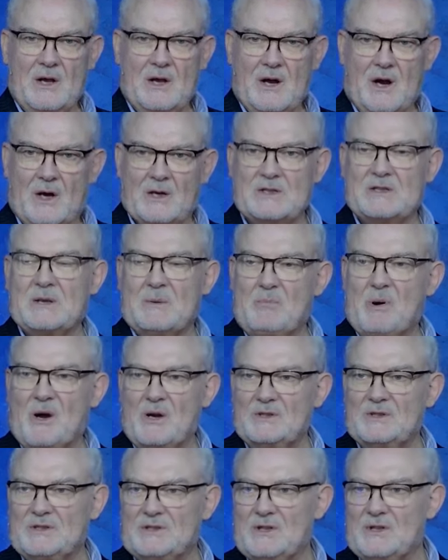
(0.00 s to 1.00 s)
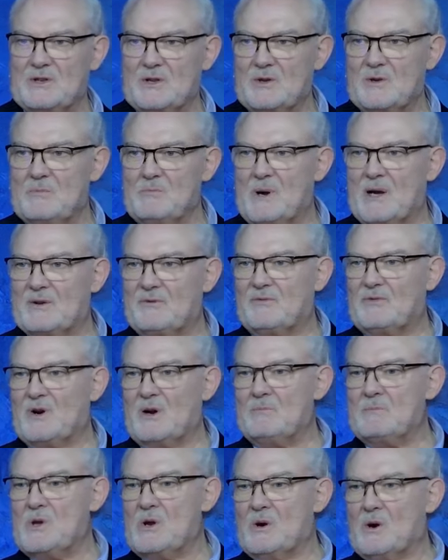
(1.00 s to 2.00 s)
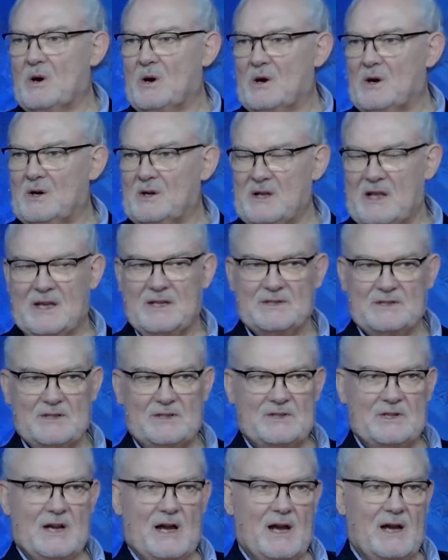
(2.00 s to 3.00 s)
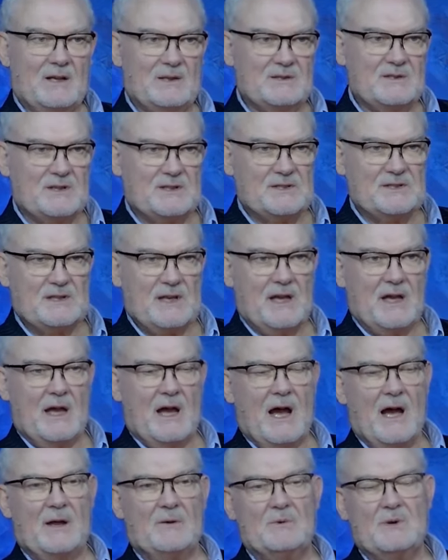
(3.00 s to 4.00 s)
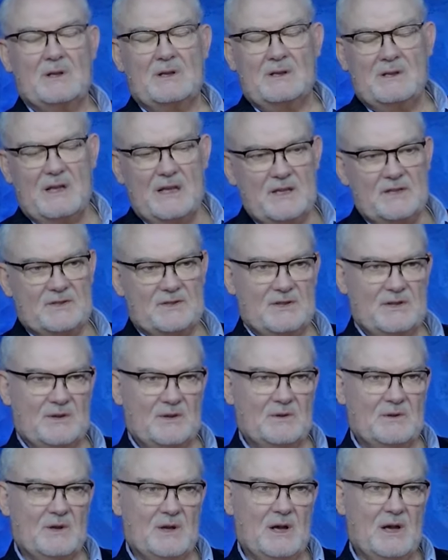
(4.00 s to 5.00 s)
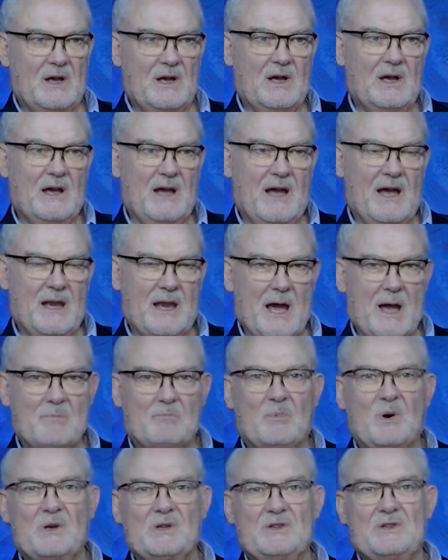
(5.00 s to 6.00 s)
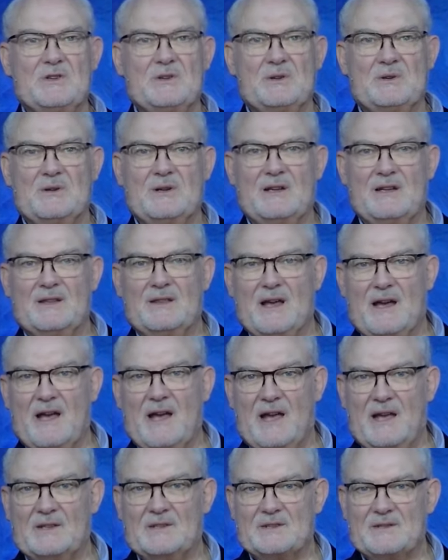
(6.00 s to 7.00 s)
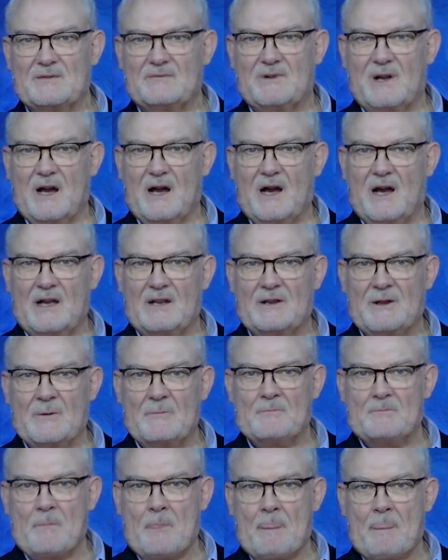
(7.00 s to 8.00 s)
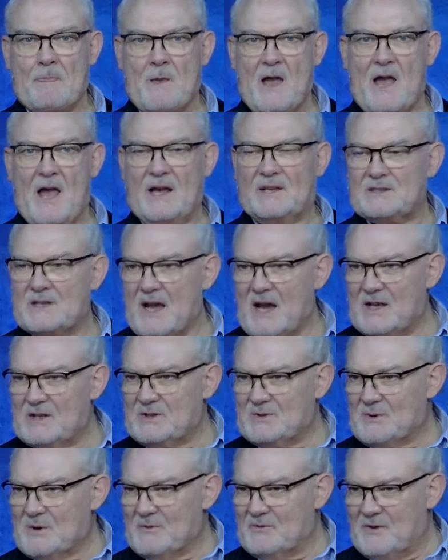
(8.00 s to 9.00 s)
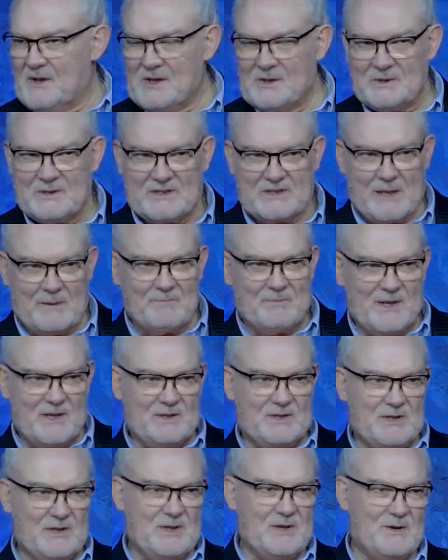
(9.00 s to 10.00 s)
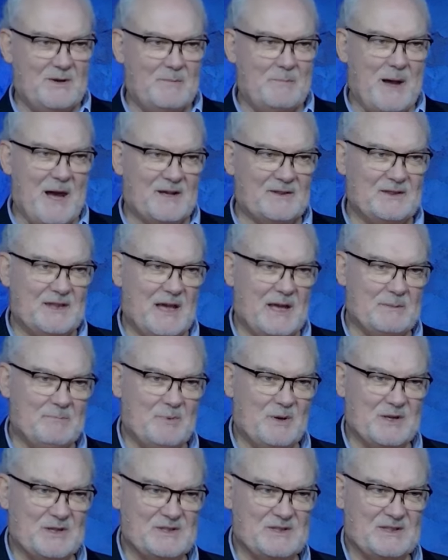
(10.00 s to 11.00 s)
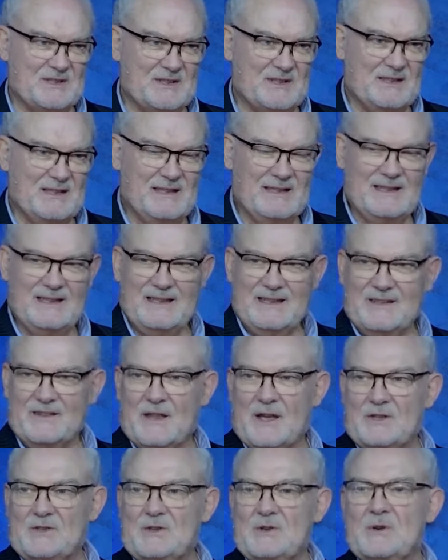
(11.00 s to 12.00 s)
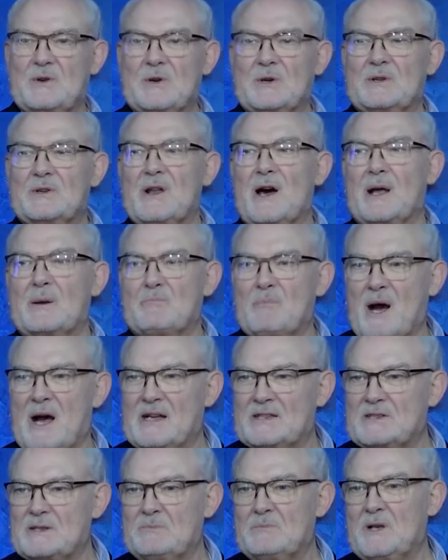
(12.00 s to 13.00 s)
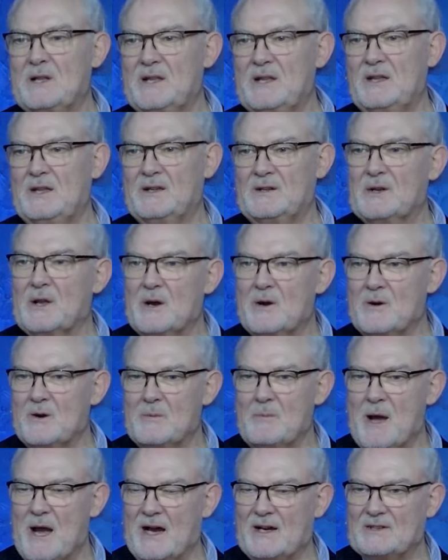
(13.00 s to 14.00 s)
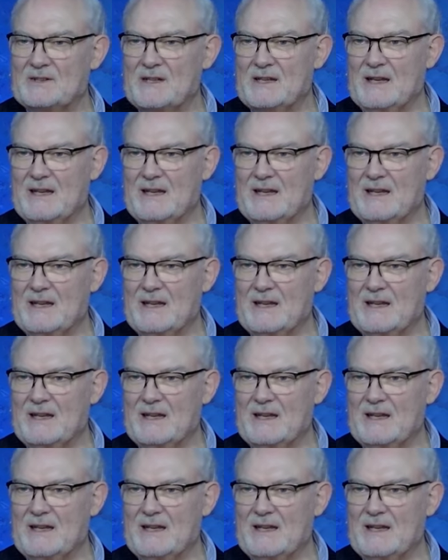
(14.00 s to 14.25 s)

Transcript: are supposed to do, but from your heart as a child, just say, I release you and I put you in the hands of God. Ask God to reveal something to you about that person that you could not possibly know about.